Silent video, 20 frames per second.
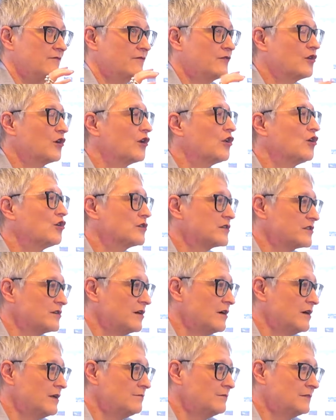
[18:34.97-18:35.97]
for a long
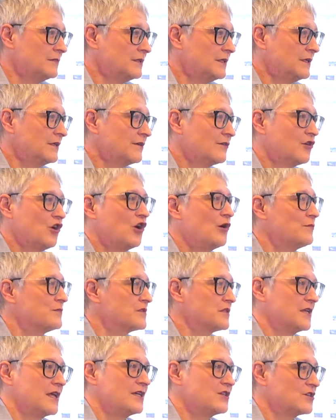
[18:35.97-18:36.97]
time,
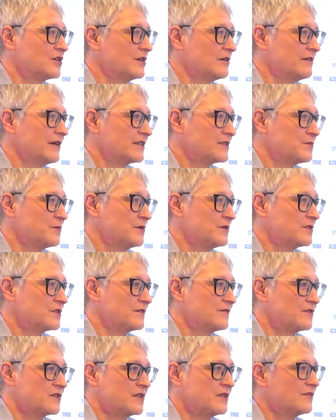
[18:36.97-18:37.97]
comms and HR experts
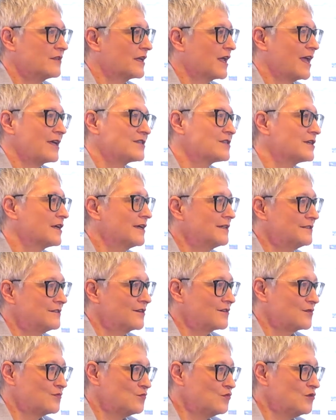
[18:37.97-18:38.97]
have said the cascade
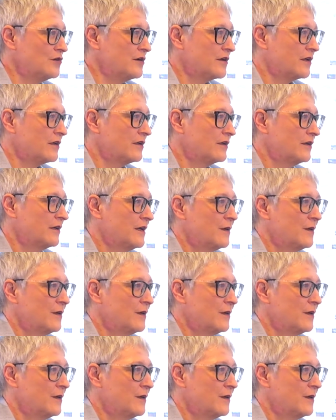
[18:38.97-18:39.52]
doesn't work,